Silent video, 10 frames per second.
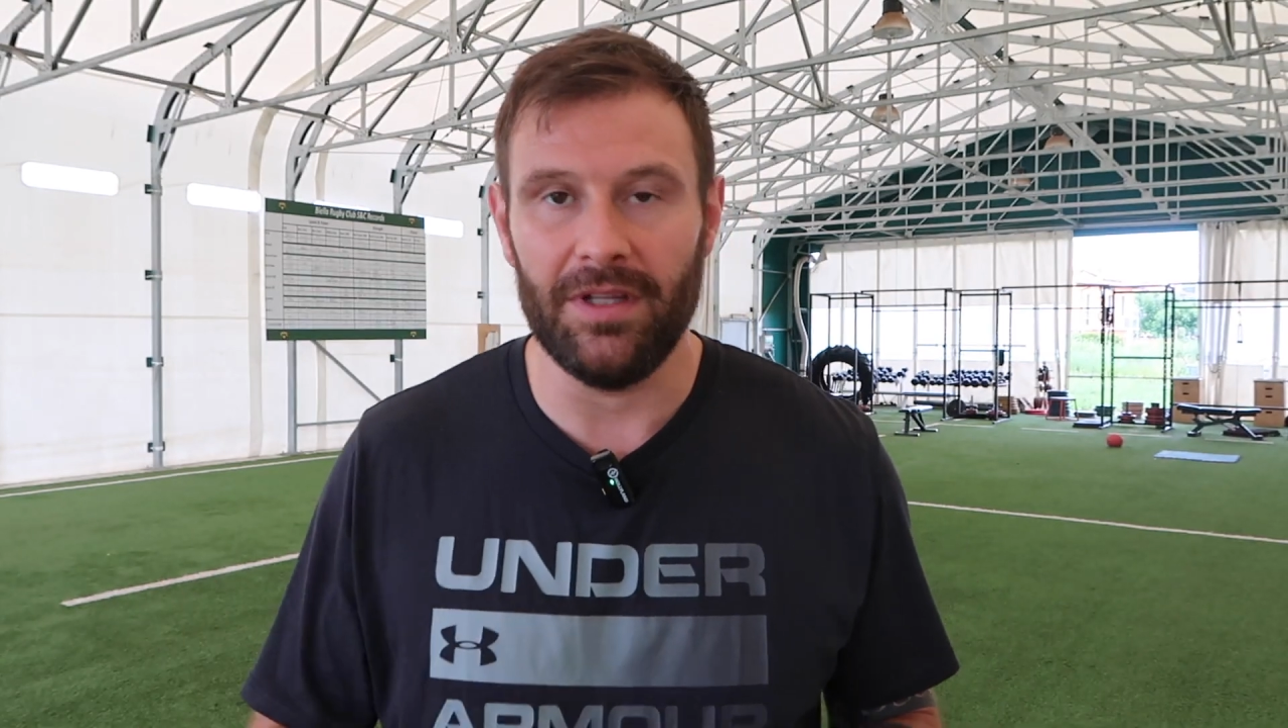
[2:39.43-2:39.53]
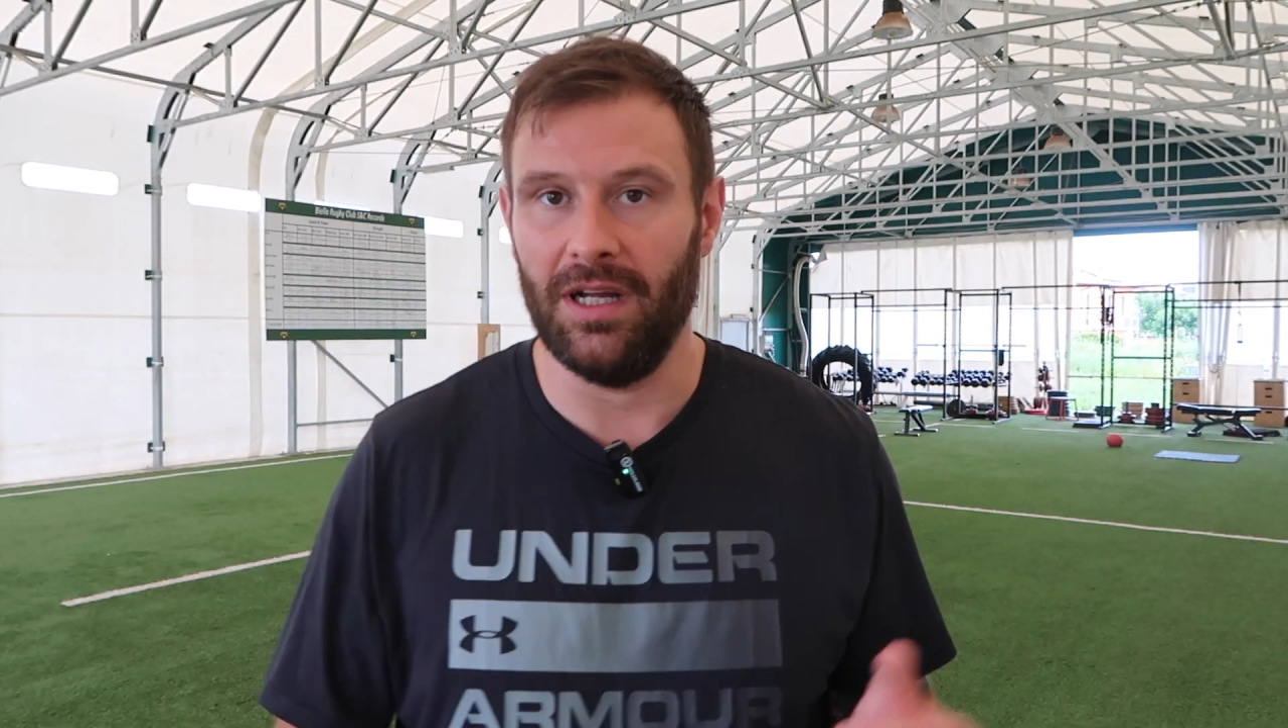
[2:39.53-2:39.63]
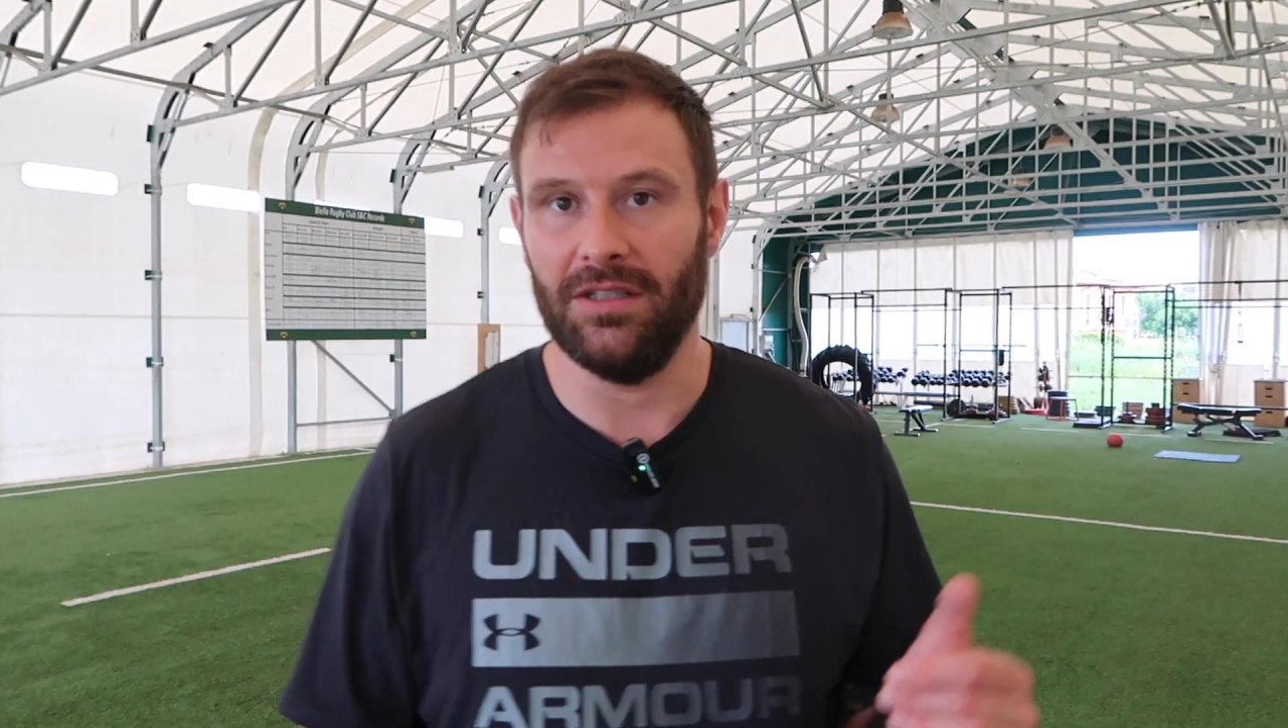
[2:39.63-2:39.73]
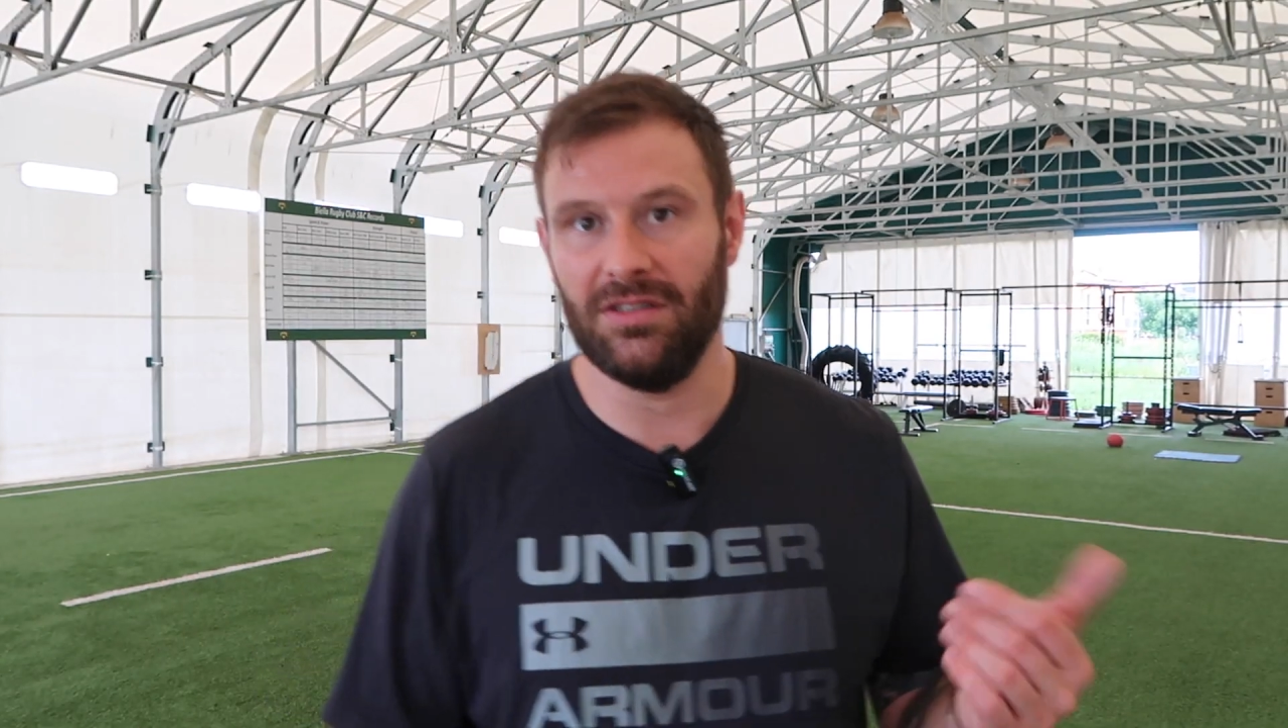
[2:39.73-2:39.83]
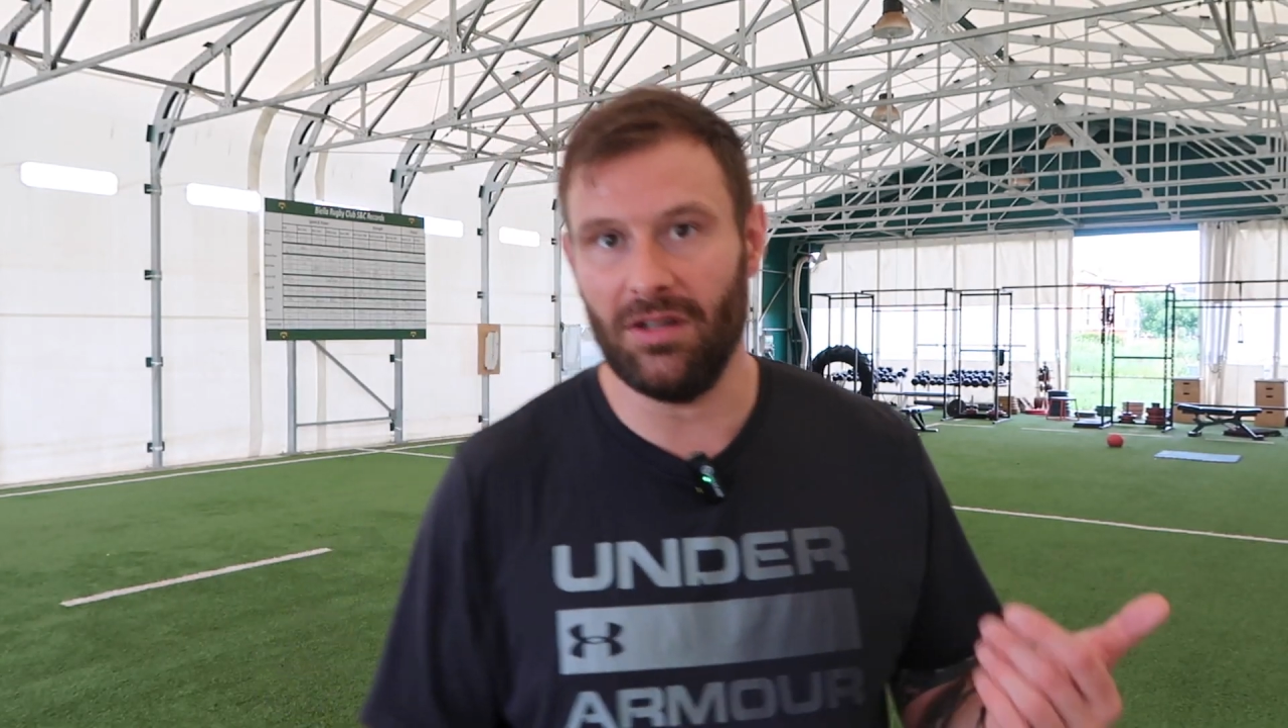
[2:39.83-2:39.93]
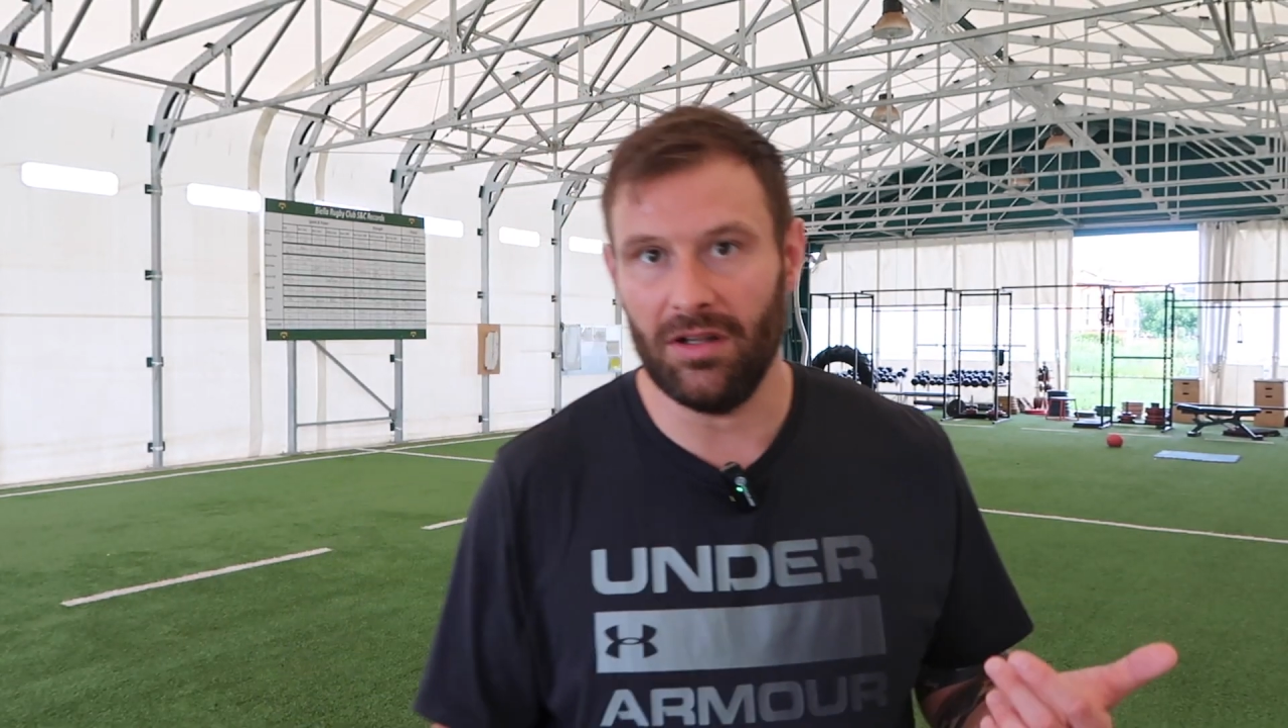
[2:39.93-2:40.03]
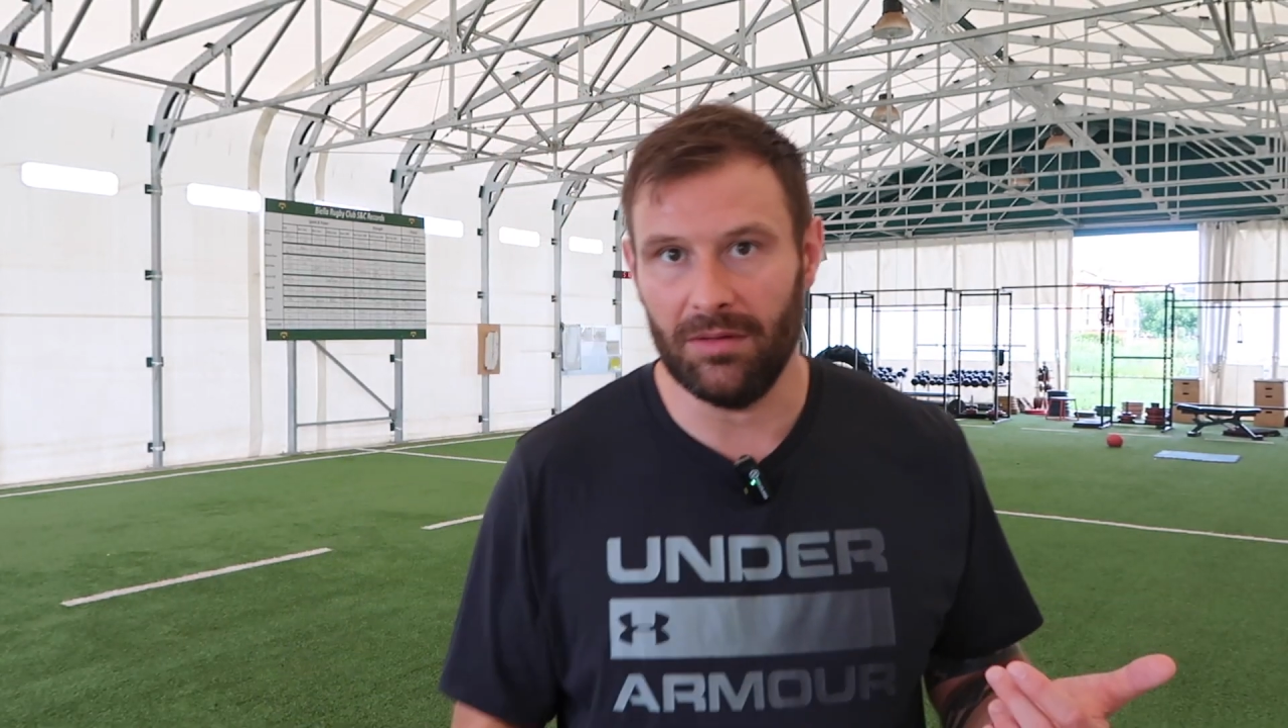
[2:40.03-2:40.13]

then I'd start